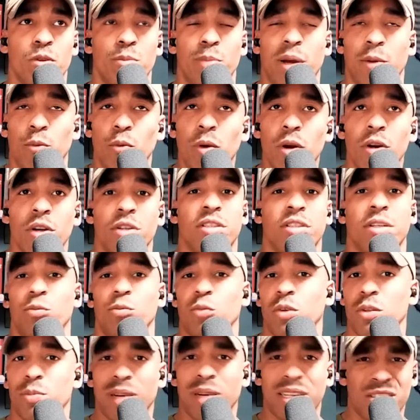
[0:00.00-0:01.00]
words and
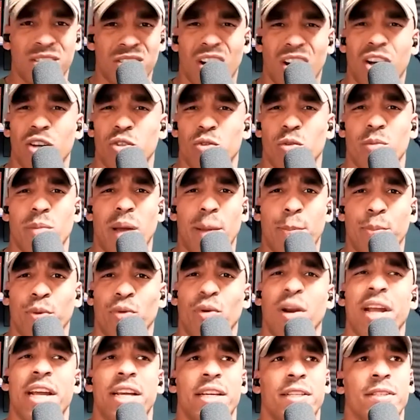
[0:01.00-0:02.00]
with my songs, with my
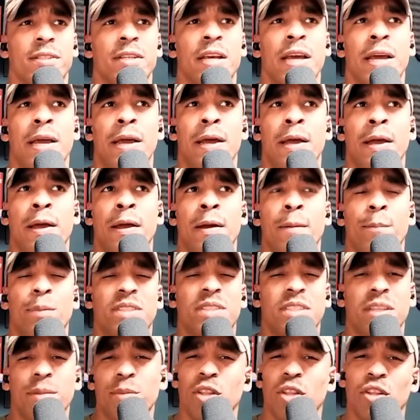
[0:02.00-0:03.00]
praise. But
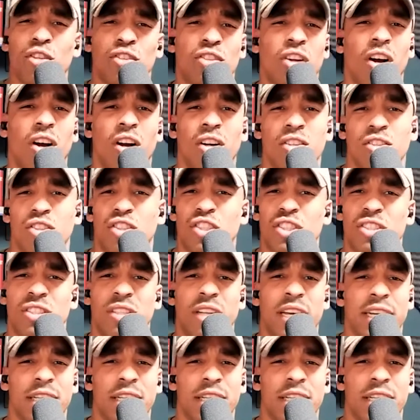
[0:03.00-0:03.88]
some of the songs just